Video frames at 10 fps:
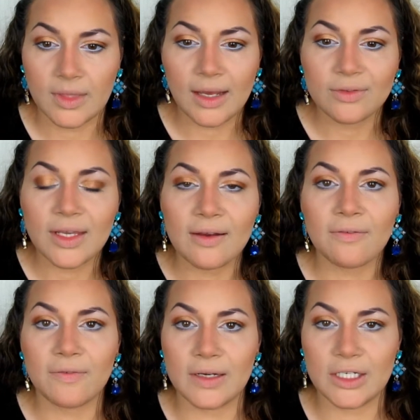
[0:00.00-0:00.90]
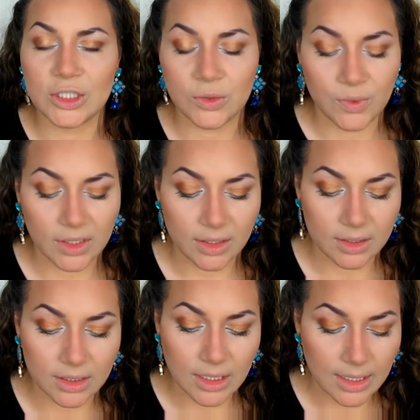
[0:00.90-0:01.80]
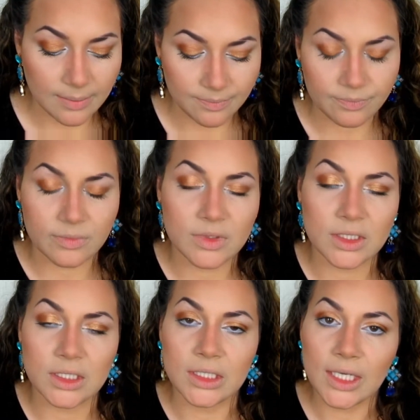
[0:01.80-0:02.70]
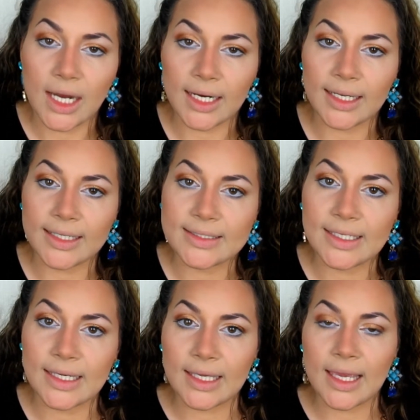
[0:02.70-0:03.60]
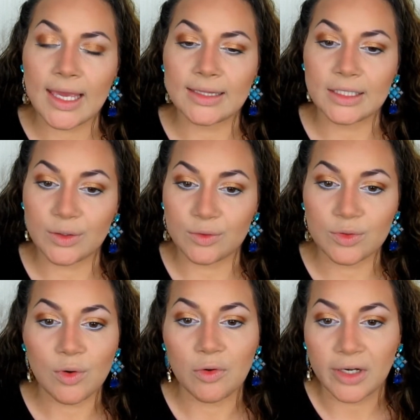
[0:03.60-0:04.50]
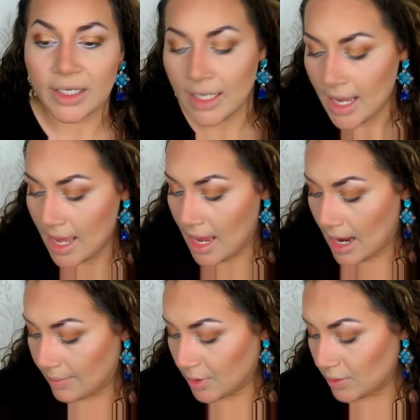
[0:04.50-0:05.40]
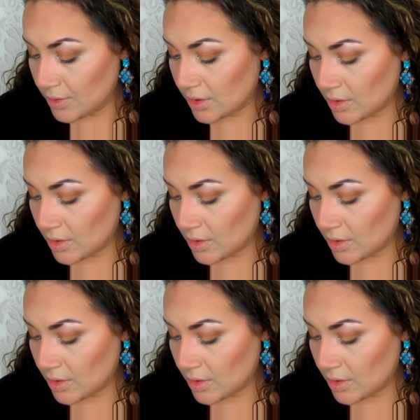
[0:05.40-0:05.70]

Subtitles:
Now that I've finished with the highlighting and the contouring, I'm going